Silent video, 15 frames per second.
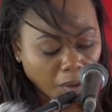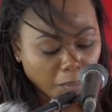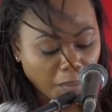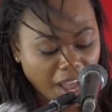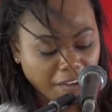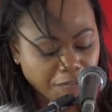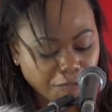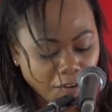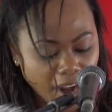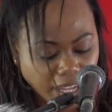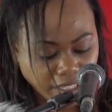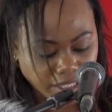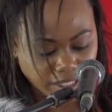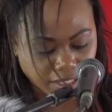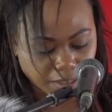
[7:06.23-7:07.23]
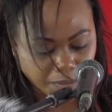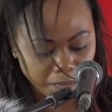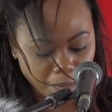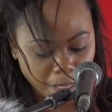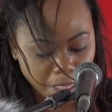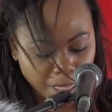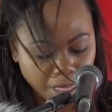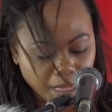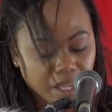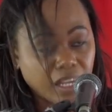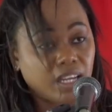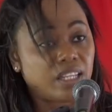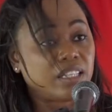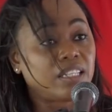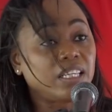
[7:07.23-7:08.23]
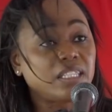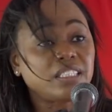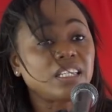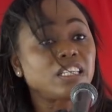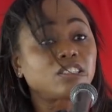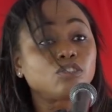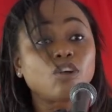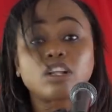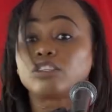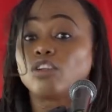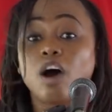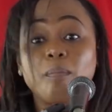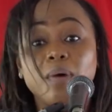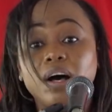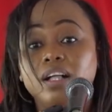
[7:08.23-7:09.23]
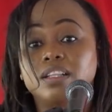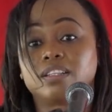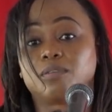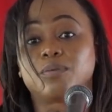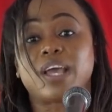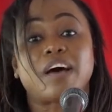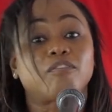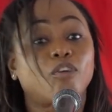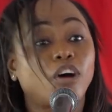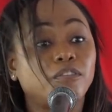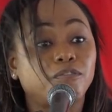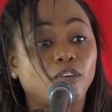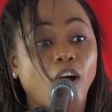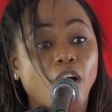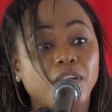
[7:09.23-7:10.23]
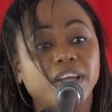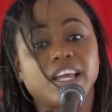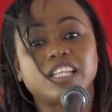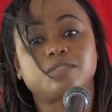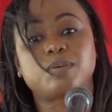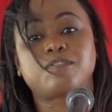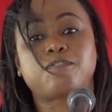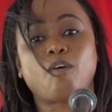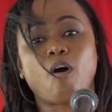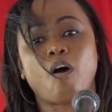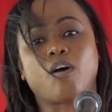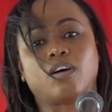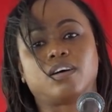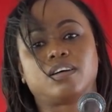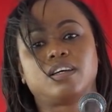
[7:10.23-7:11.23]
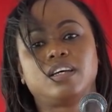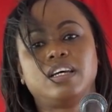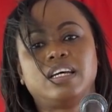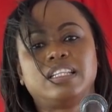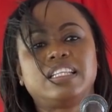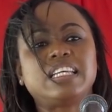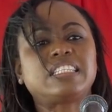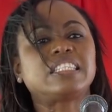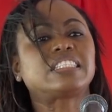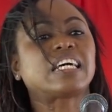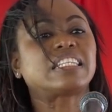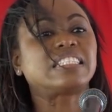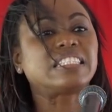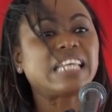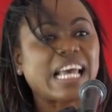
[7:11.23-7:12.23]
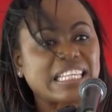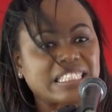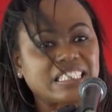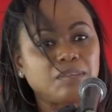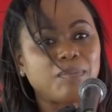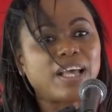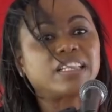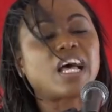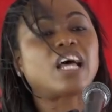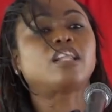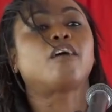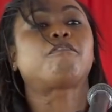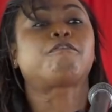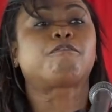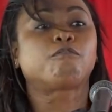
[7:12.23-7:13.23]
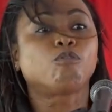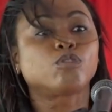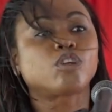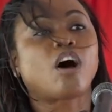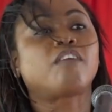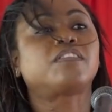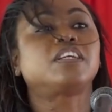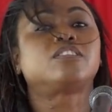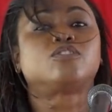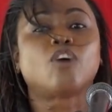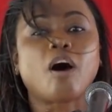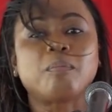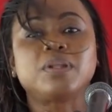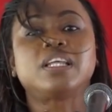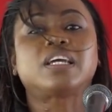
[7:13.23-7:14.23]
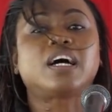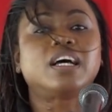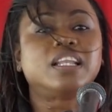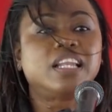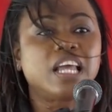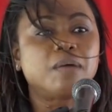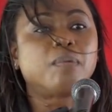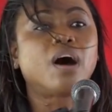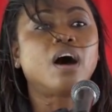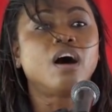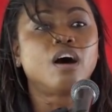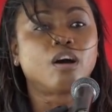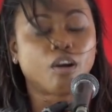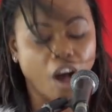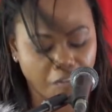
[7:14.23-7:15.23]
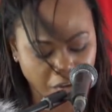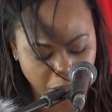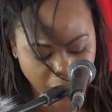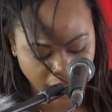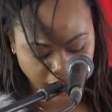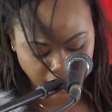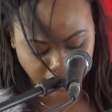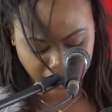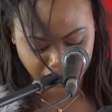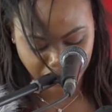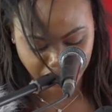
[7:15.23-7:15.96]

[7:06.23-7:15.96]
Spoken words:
My friends, this is not normal. We have gone through hurricanes before. This is a testament and a fruit of the Dominica Labour government.